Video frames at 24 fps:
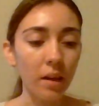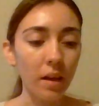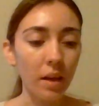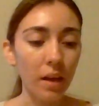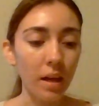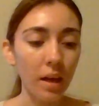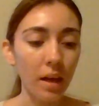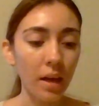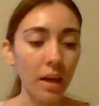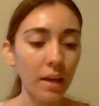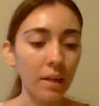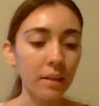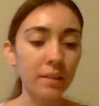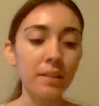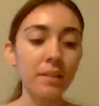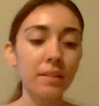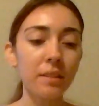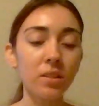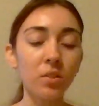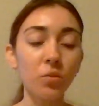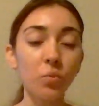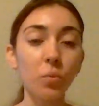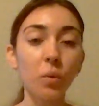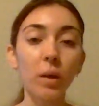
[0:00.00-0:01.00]
and this
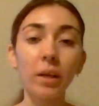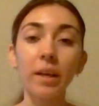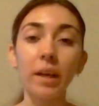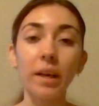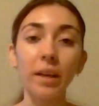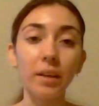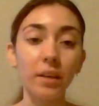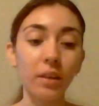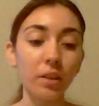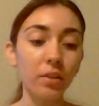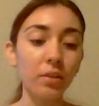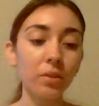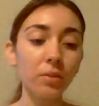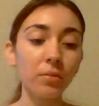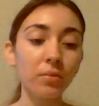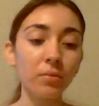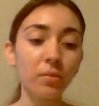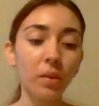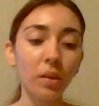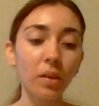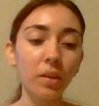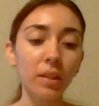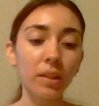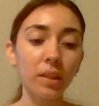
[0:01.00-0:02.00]
is when another
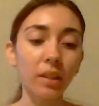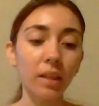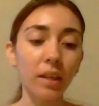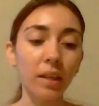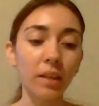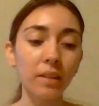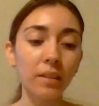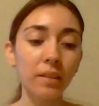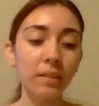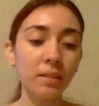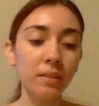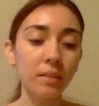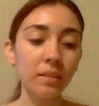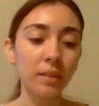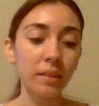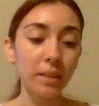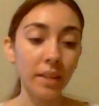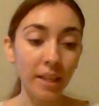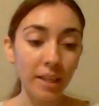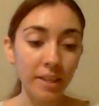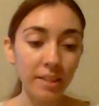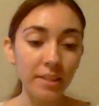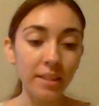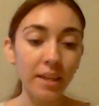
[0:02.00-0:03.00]
frog
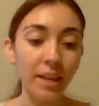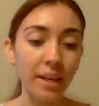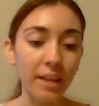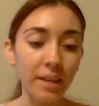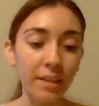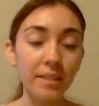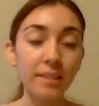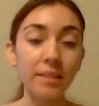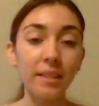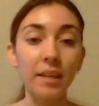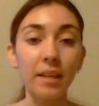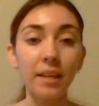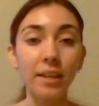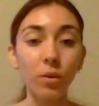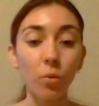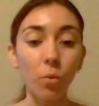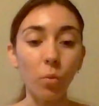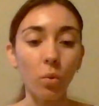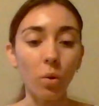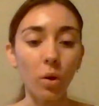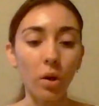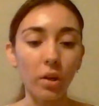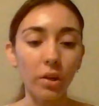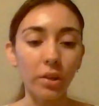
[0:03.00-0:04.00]
lays eggs in
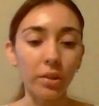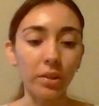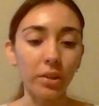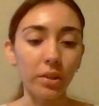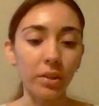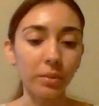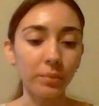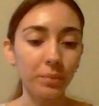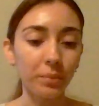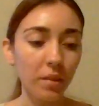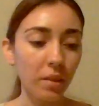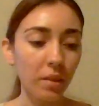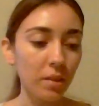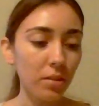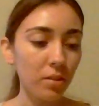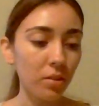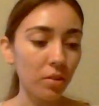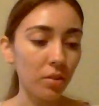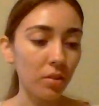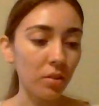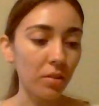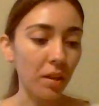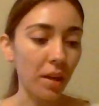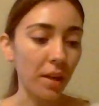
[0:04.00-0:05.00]
water.
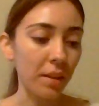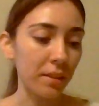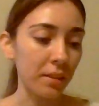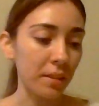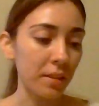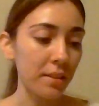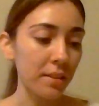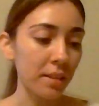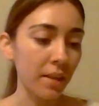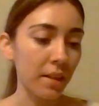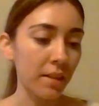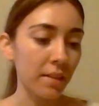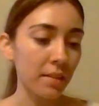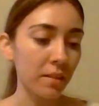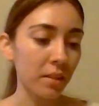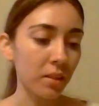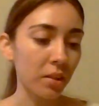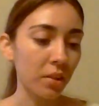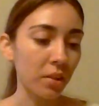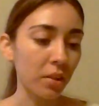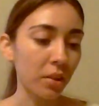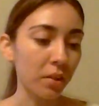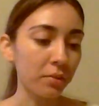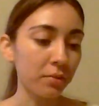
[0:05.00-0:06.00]
So, and these eggs
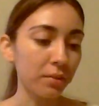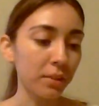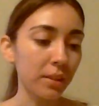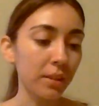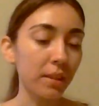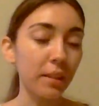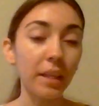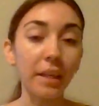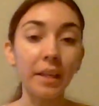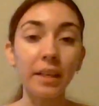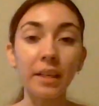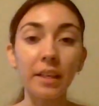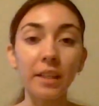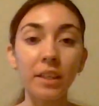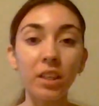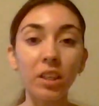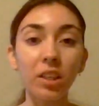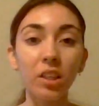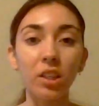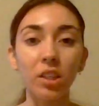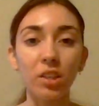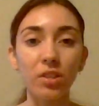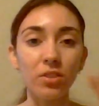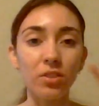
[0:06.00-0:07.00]
are often laid in
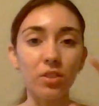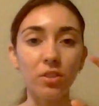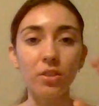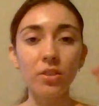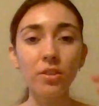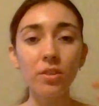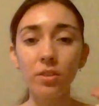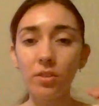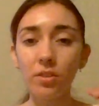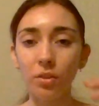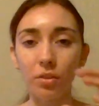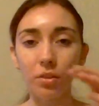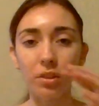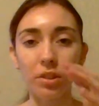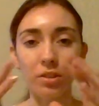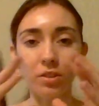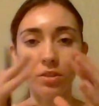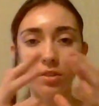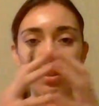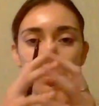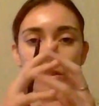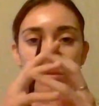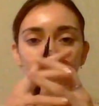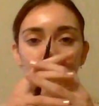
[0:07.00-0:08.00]
clusters. So
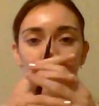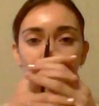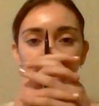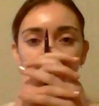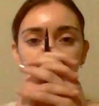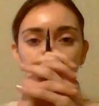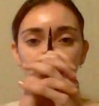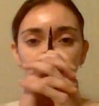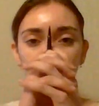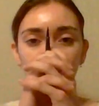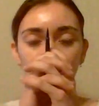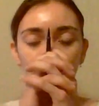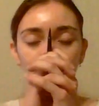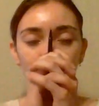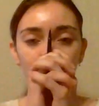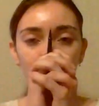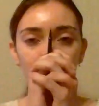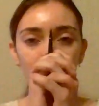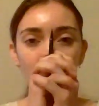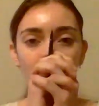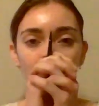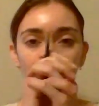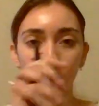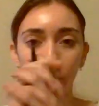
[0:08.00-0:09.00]
clusters mean that they're
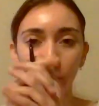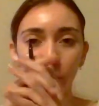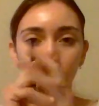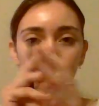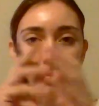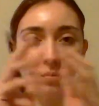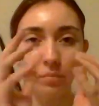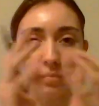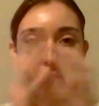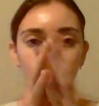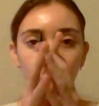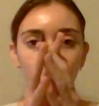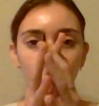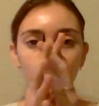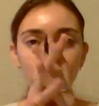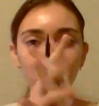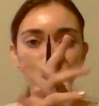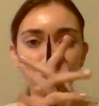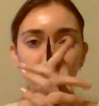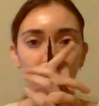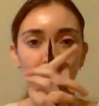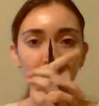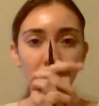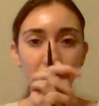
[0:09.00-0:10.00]
all
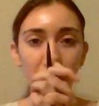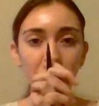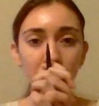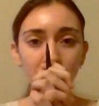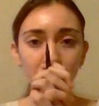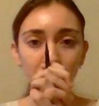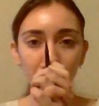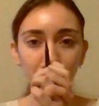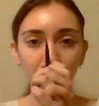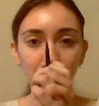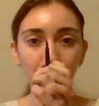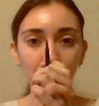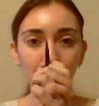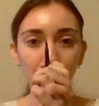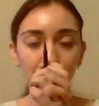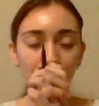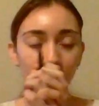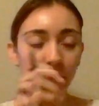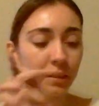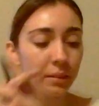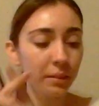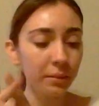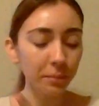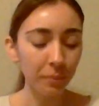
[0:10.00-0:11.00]
together, they're
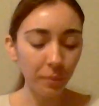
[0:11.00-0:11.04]
compact.